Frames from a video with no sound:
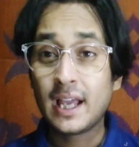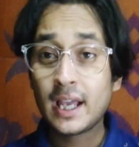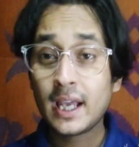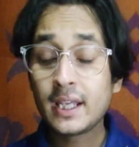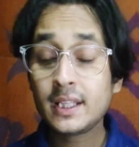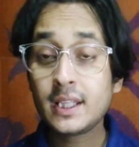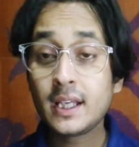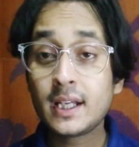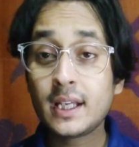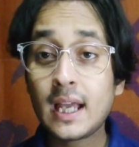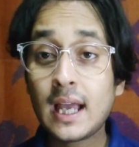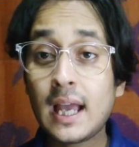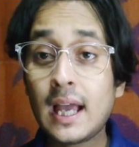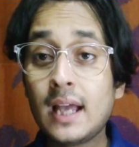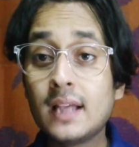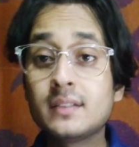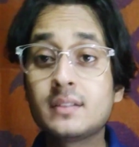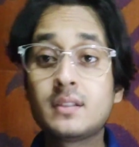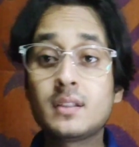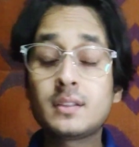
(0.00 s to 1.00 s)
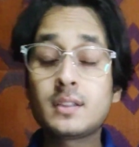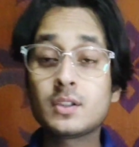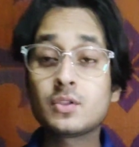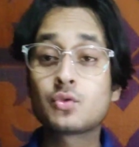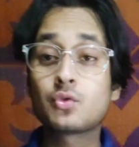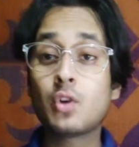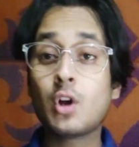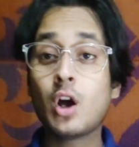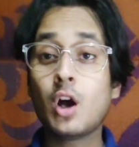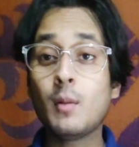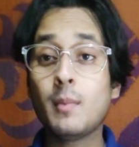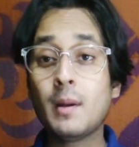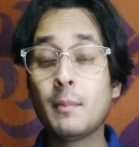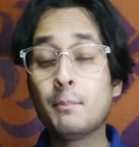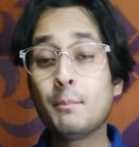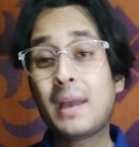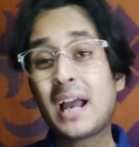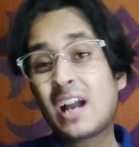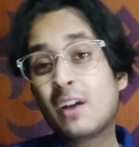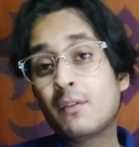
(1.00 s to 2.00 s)
Hey there, guys, this is Rob.
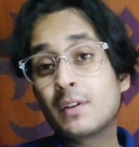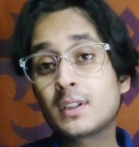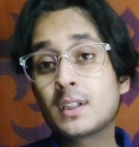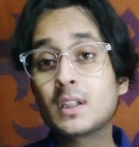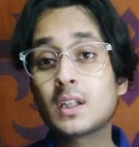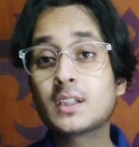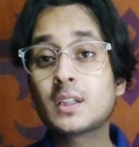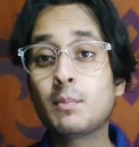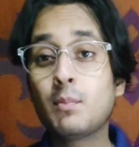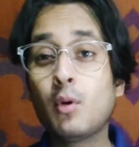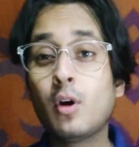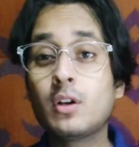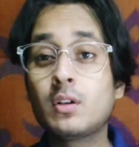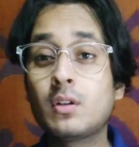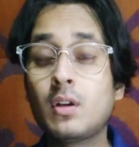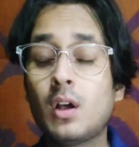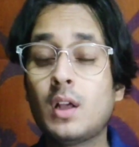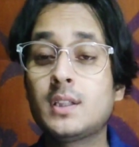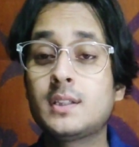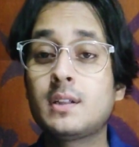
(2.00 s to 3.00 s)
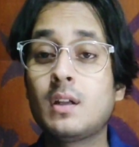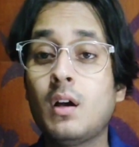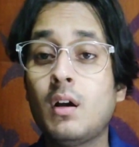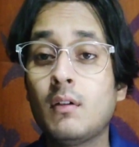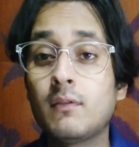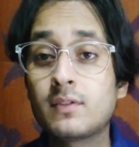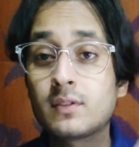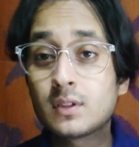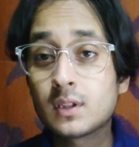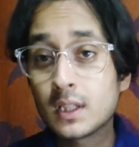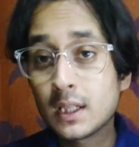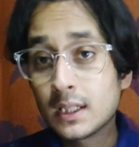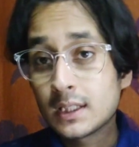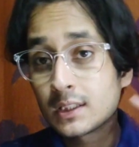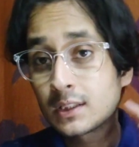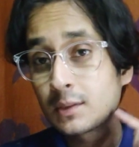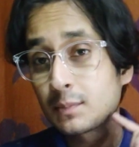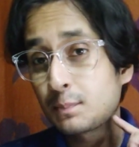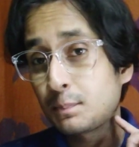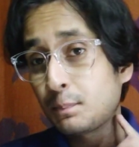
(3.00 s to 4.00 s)
I'm back with another podcast of
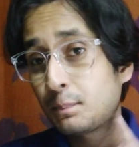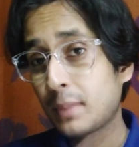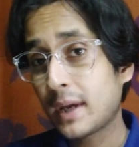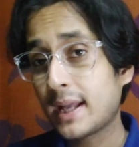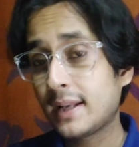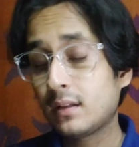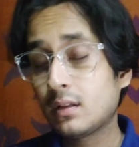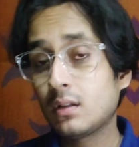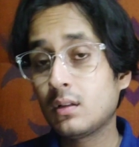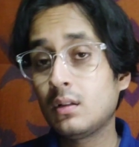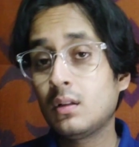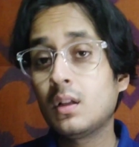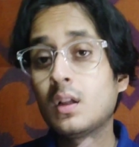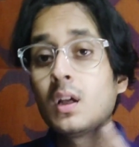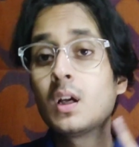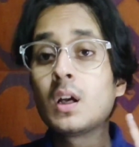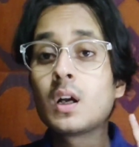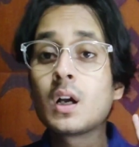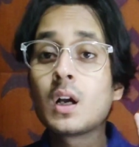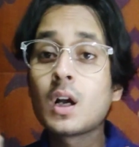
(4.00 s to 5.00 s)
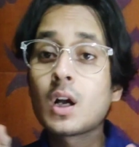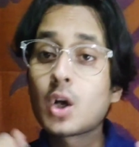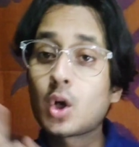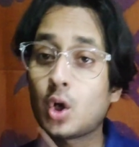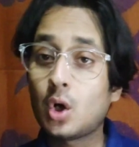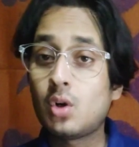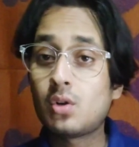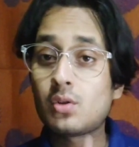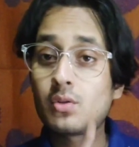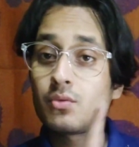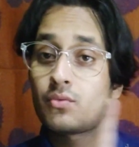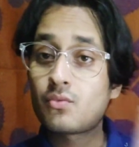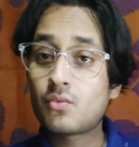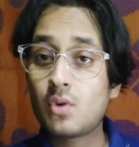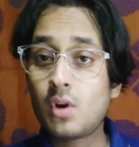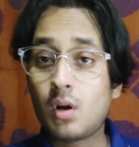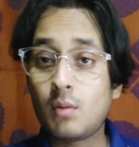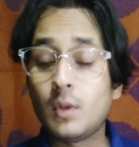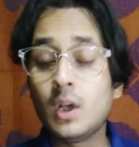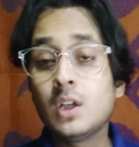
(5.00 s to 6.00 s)
Español con
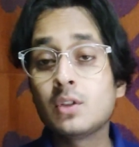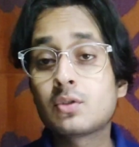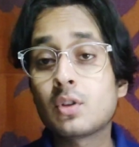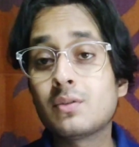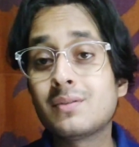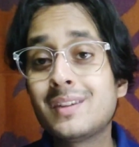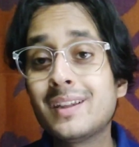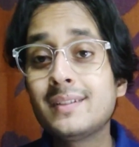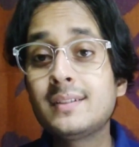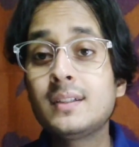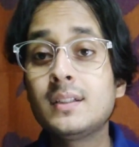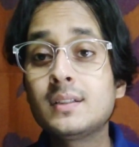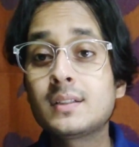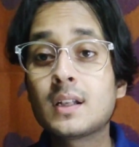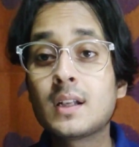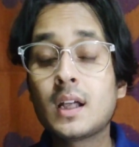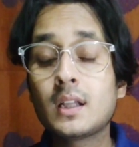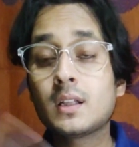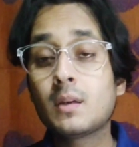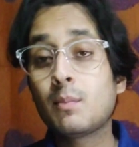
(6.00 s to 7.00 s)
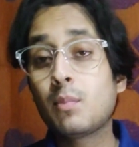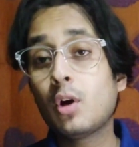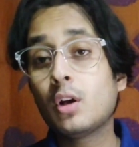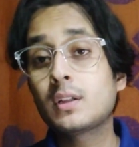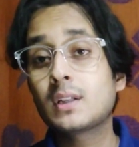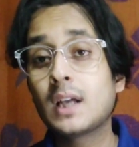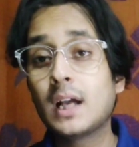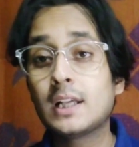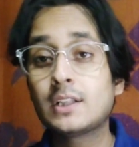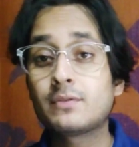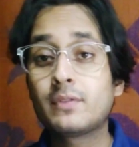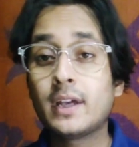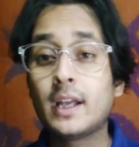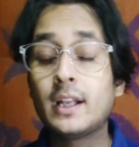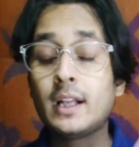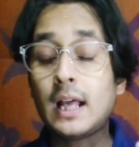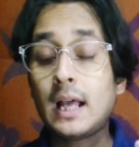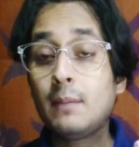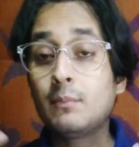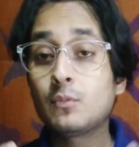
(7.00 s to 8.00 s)
Rob. So, this is another podcast
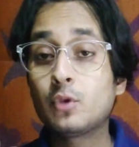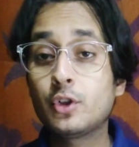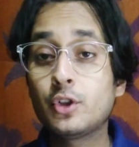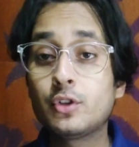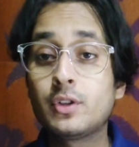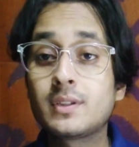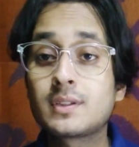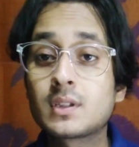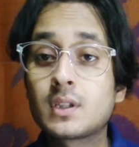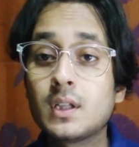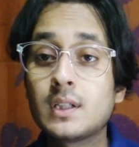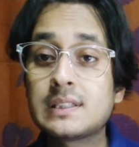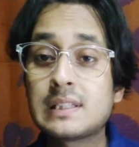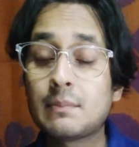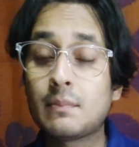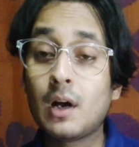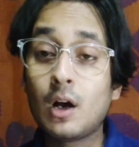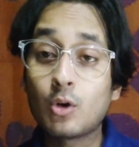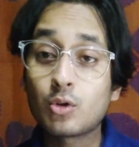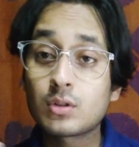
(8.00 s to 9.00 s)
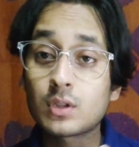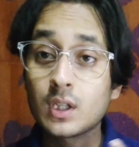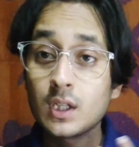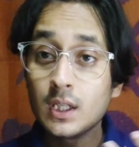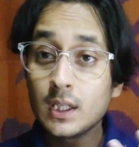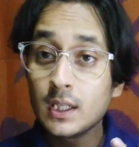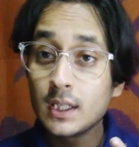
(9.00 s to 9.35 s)
where I'm going to discuss about